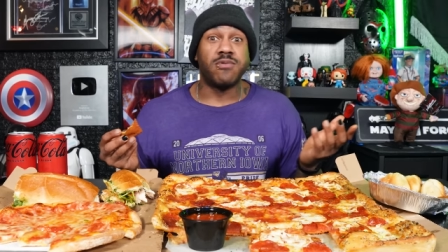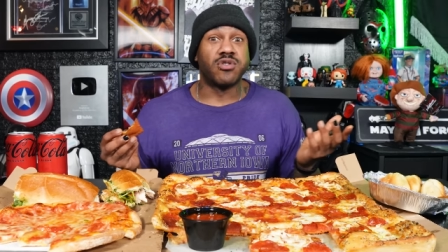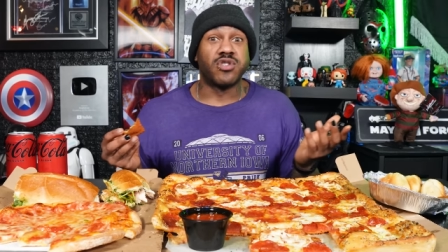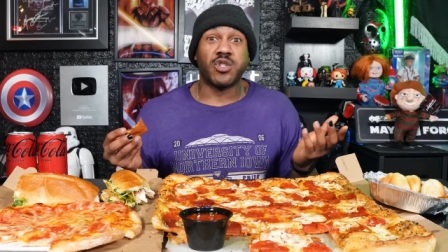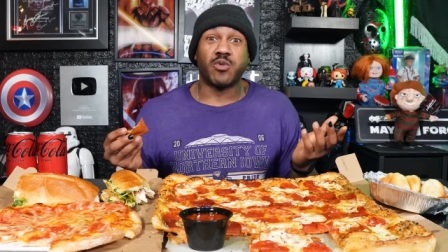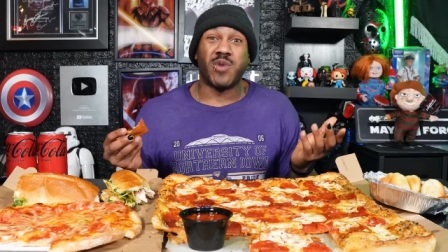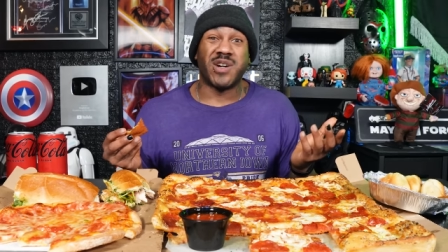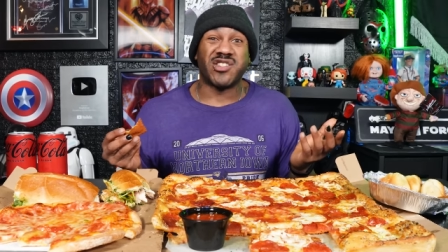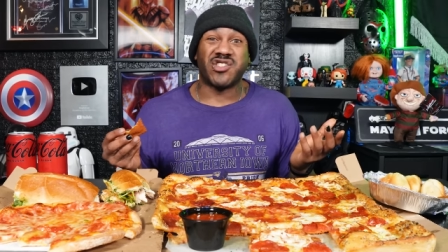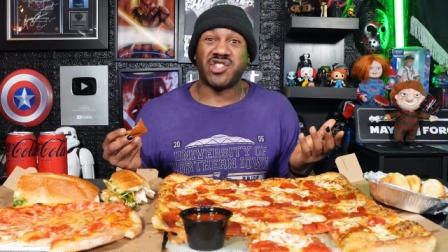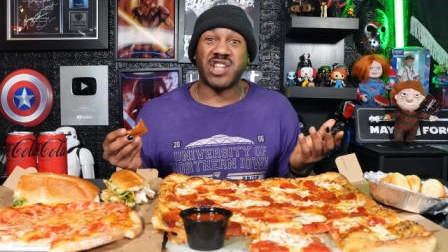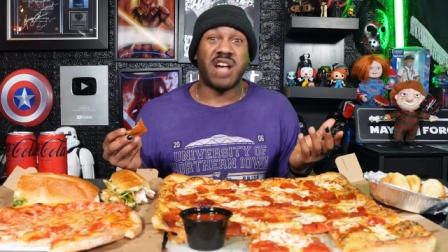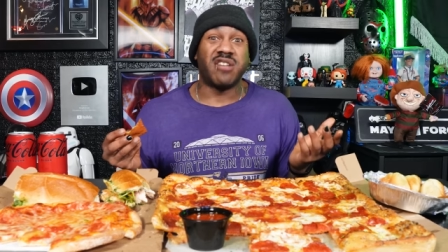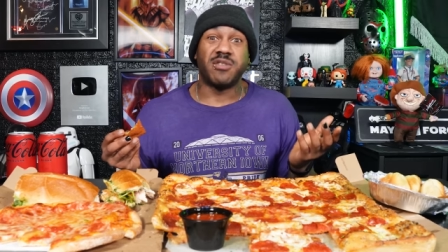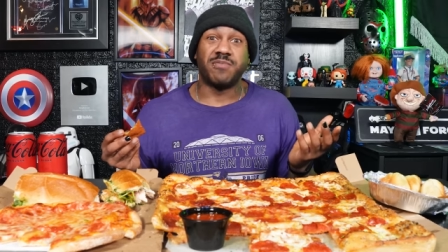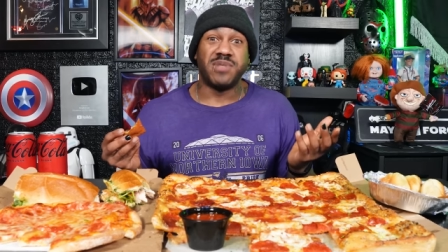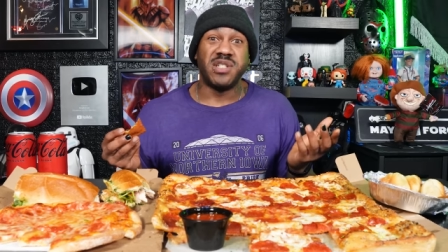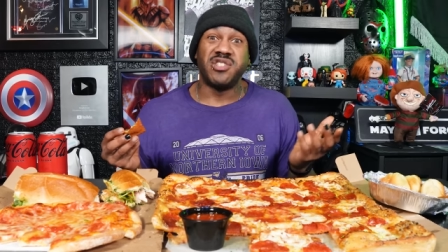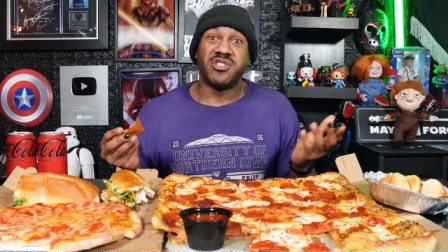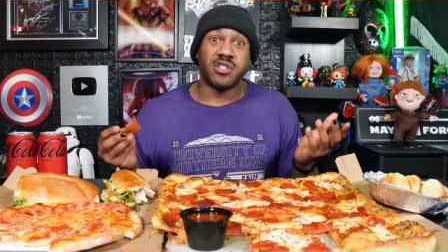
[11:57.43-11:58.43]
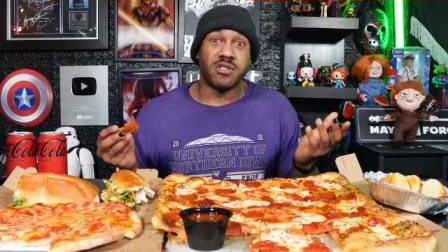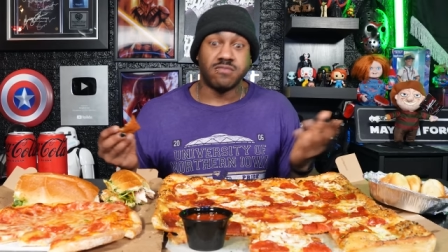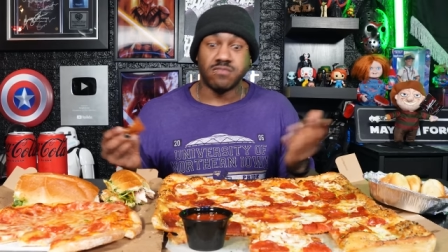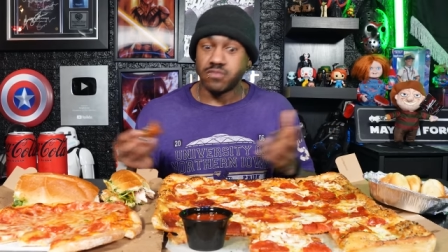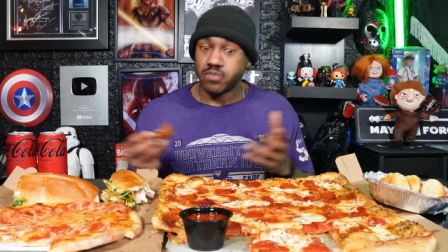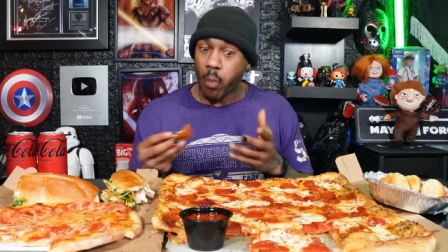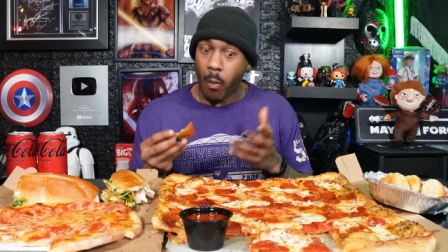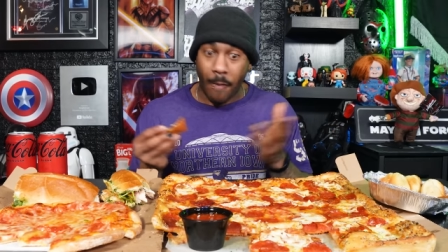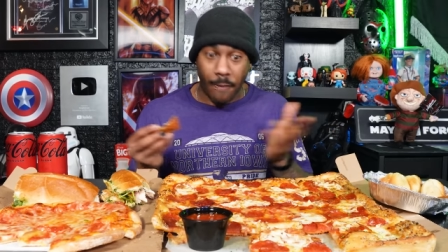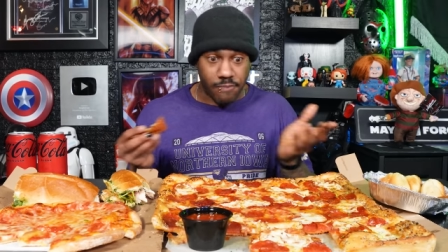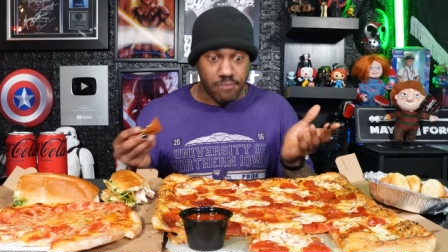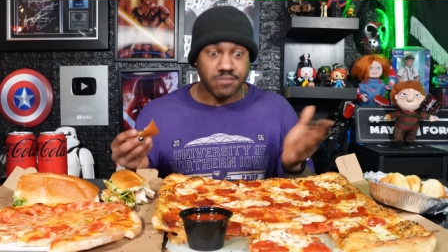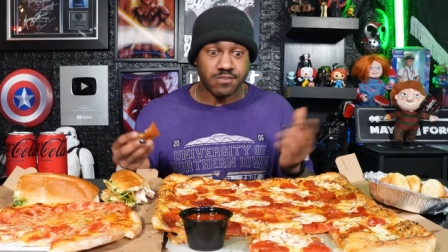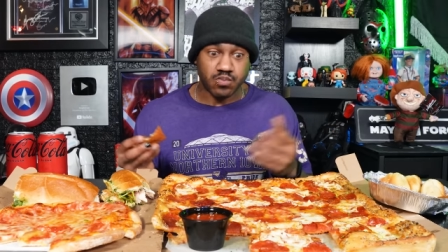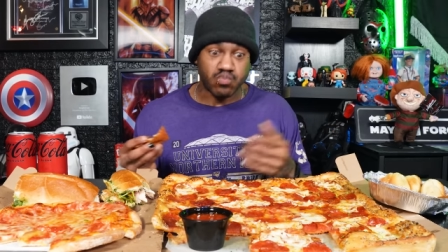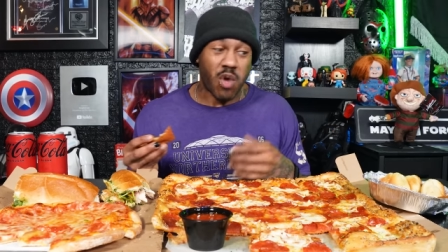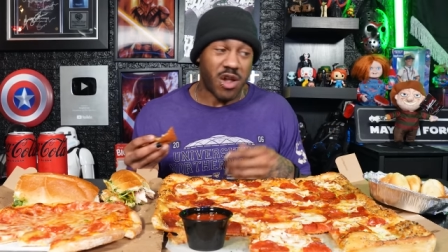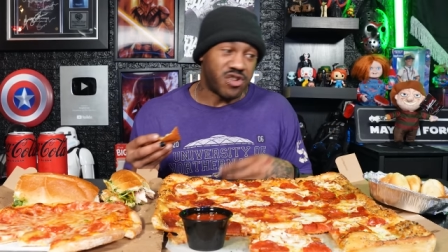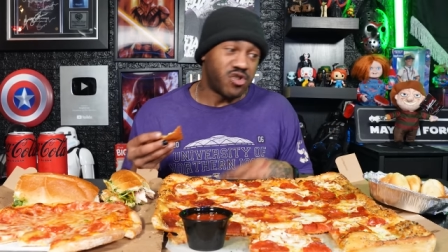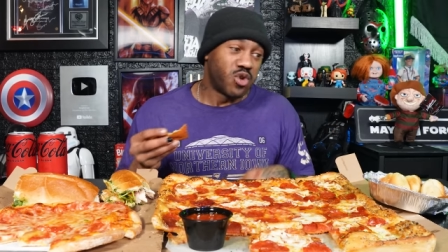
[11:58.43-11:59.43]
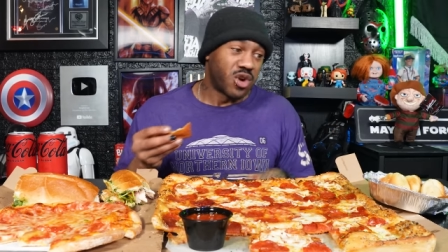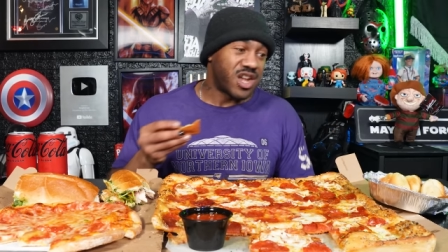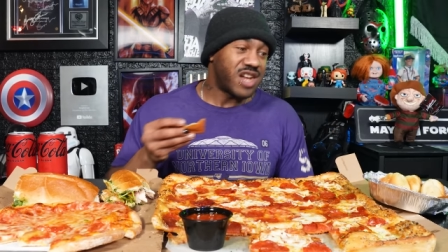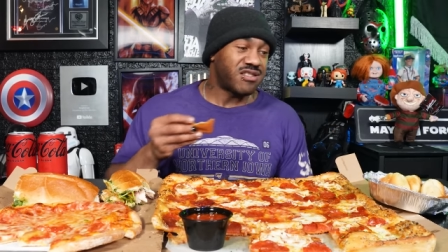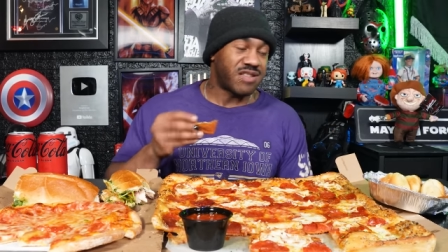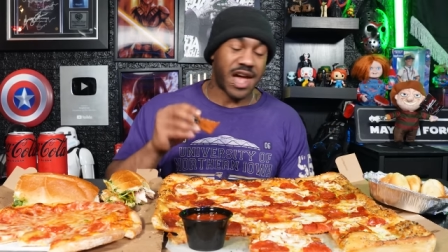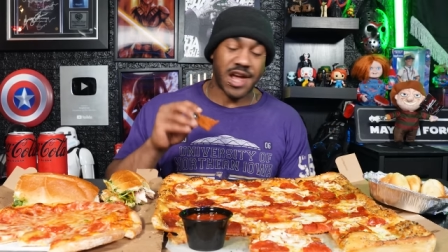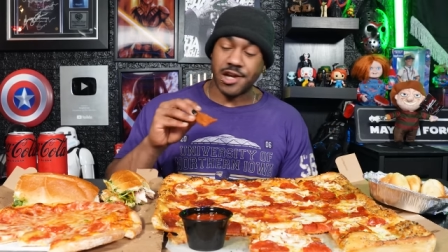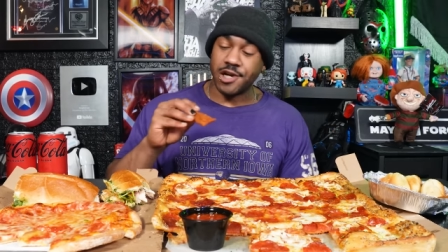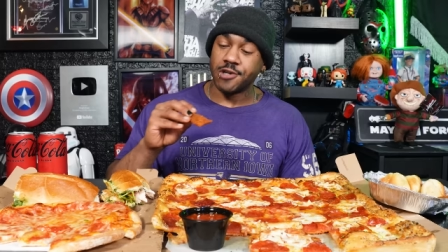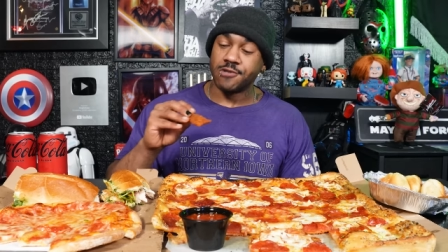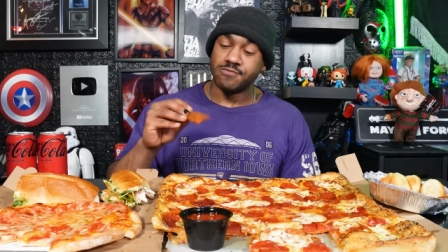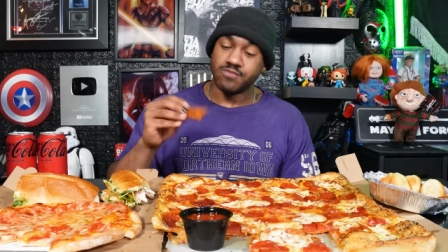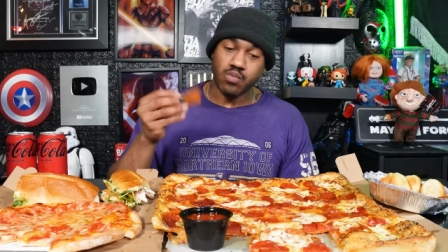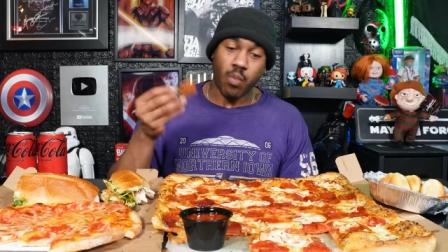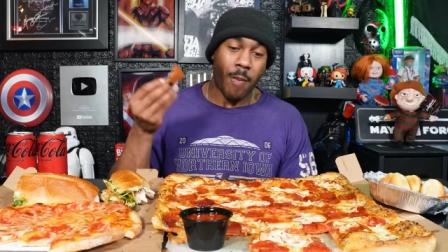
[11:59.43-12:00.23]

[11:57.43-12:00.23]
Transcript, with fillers: just want solid pizza. And you'll get that here.